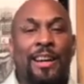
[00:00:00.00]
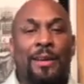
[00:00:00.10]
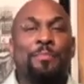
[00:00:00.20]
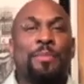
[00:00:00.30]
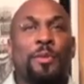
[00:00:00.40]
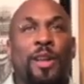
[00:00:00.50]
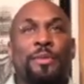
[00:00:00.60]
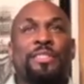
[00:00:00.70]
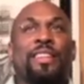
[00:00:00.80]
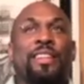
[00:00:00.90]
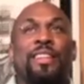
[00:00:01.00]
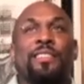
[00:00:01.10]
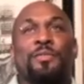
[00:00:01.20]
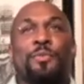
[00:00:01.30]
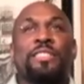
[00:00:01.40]
People always think
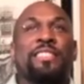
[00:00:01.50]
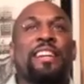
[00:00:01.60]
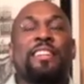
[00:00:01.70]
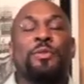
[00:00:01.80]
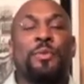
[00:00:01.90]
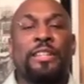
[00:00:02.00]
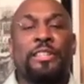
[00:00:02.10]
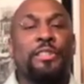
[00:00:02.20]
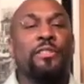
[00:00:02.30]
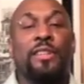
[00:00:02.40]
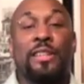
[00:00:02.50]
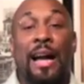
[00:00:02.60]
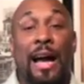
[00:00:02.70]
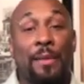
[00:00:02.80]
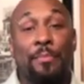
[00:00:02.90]
there's one standard way to do it.
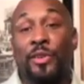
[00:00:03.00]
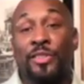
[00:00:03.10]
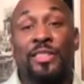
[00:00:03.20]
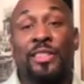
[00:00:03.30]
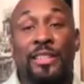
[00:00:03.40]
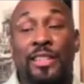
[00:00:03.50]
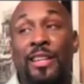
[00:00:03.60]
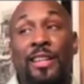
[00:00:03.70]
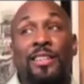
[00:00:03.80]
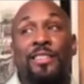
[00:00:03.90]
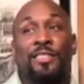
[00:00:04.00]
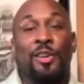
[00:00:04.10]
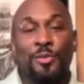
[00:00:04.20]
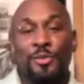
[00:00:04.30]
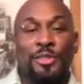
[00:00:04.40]
I personally
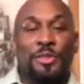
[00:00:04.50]
don't do